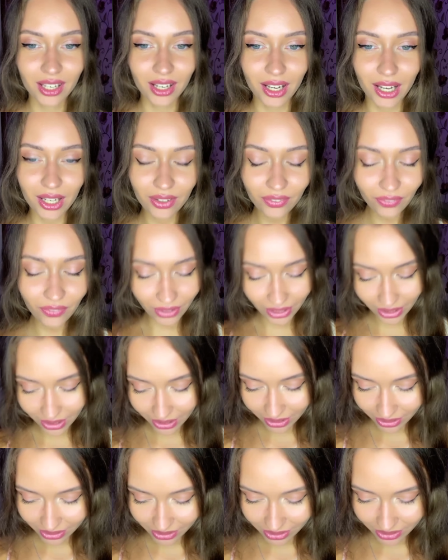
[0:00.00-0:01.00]
Hi,
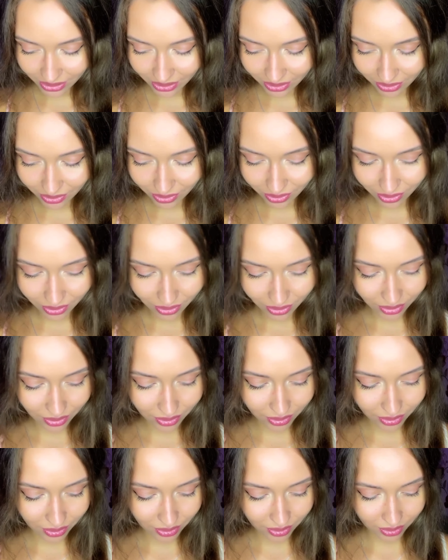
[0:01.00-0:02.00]
Phoenix.
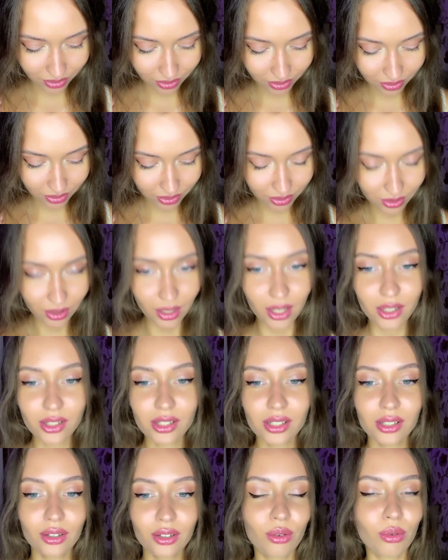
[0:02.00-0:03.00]

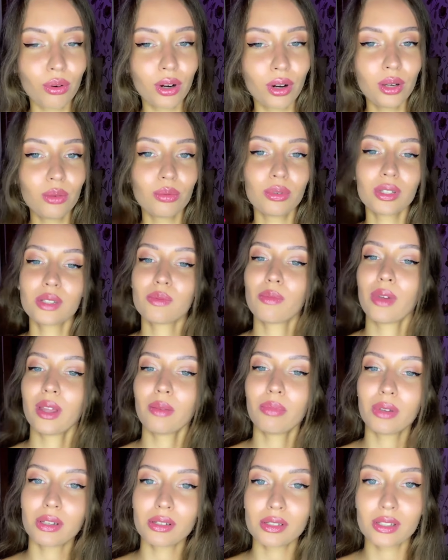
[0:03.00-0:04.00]
Actually, Corey was mad
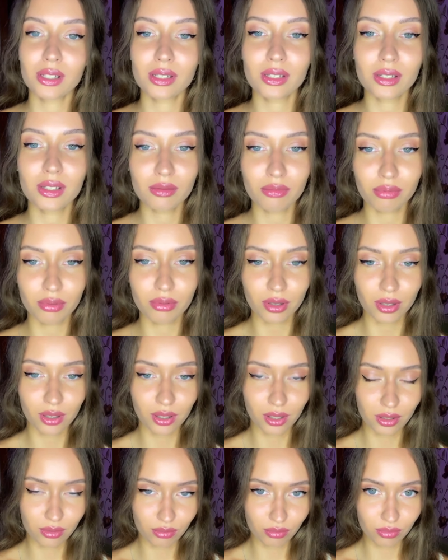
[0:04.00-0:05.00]
because I didn't block
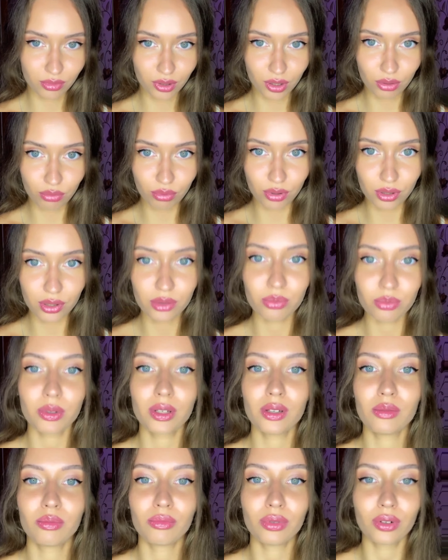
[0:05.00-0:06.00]
him. He won't
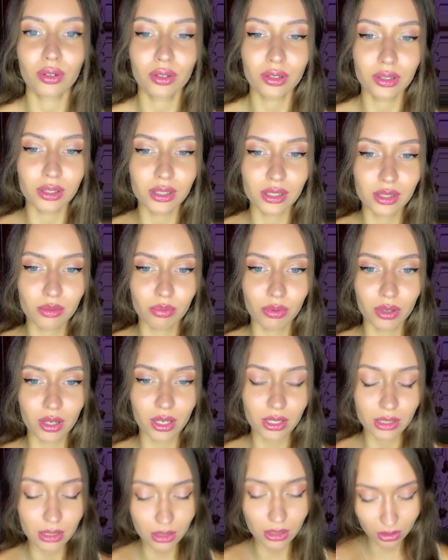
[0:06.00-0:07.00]
be in block list, but
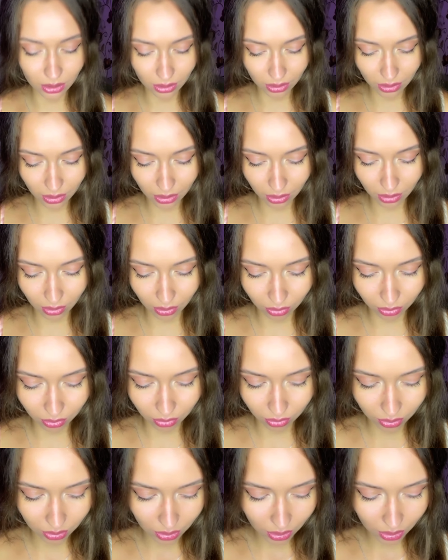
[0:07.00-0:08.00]
I didn't, so
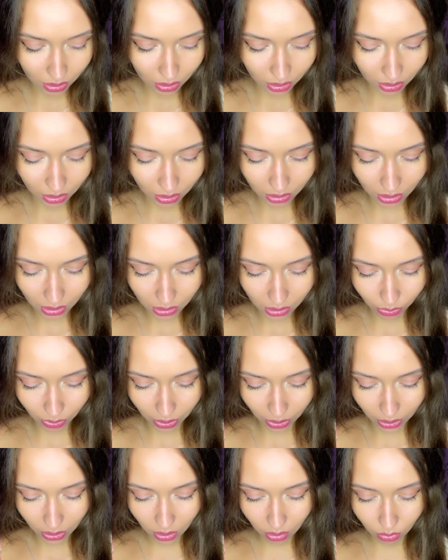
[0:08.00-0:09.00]
that's
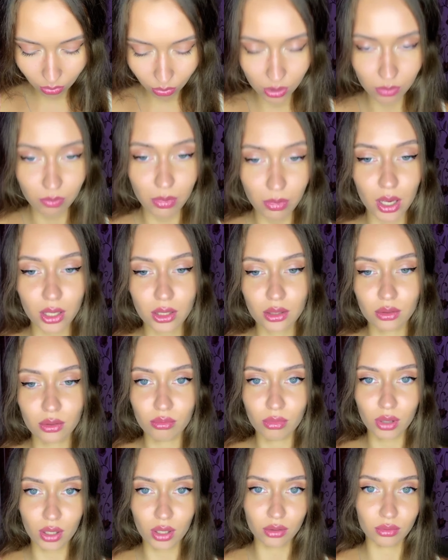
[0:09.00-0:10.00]
why he was mad
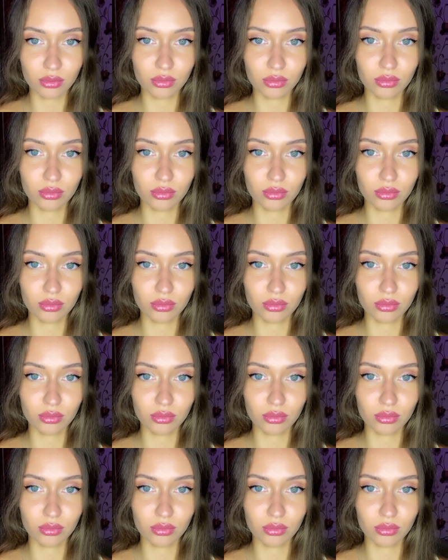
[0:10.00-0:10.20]
at me.